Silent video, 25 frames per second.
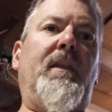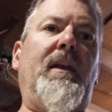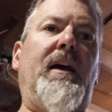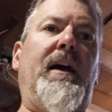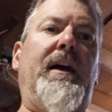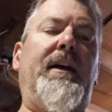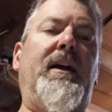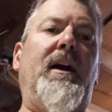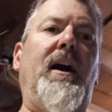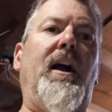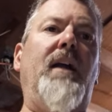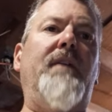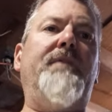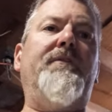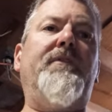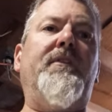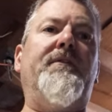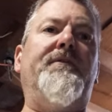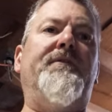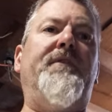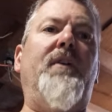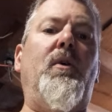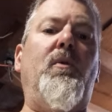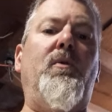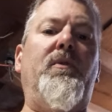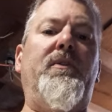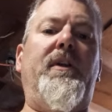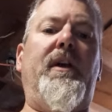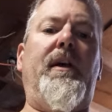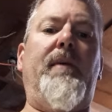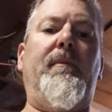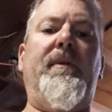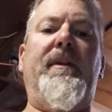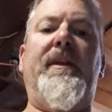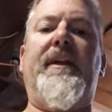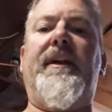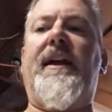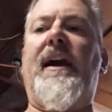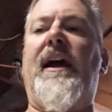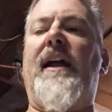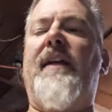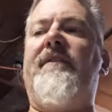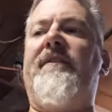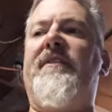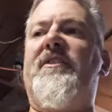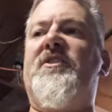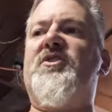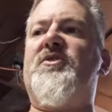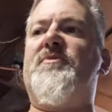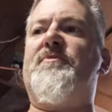I got off the phone with him and he kind
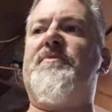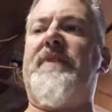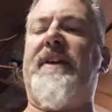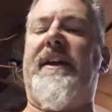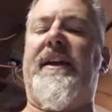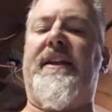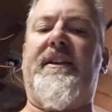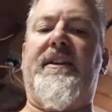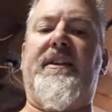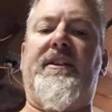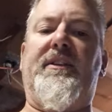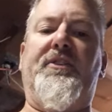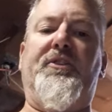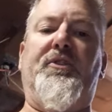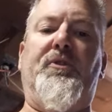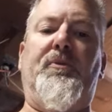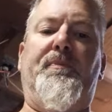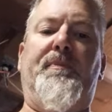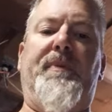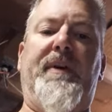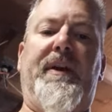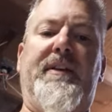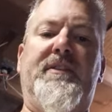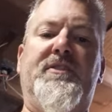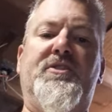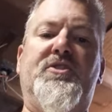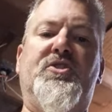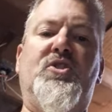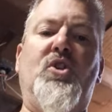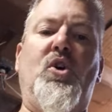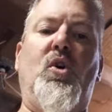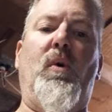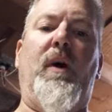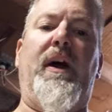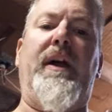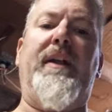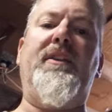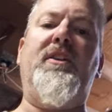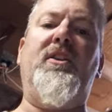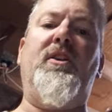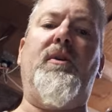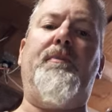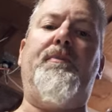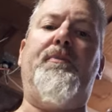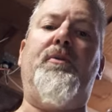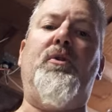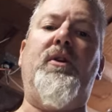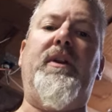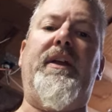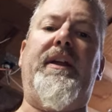of explained it a little bit. So I ended
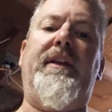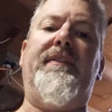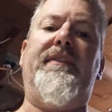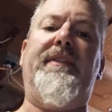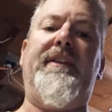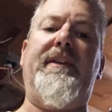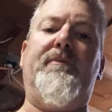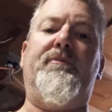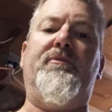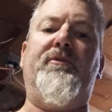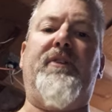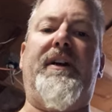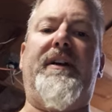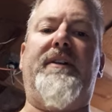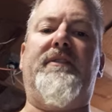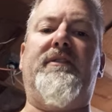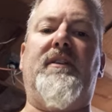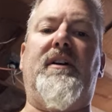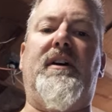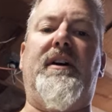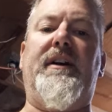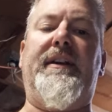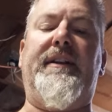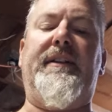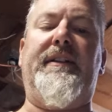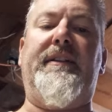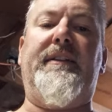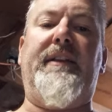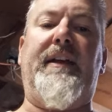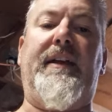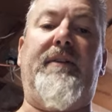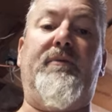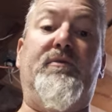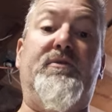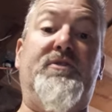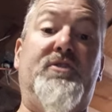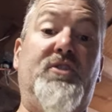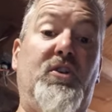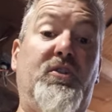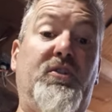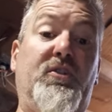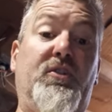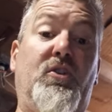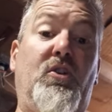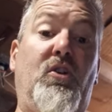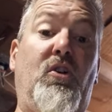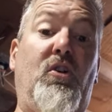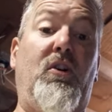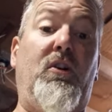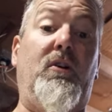up putting the brake line that was on the
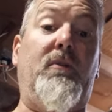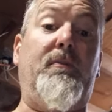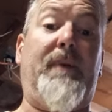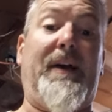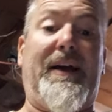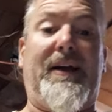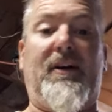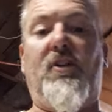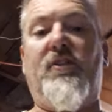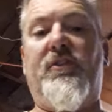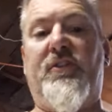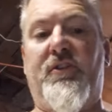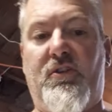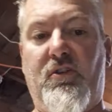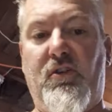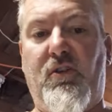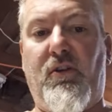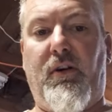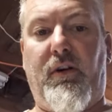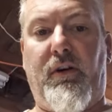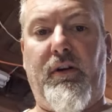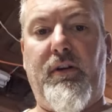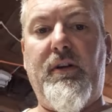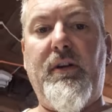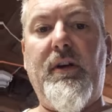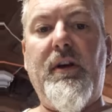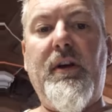car back on the car.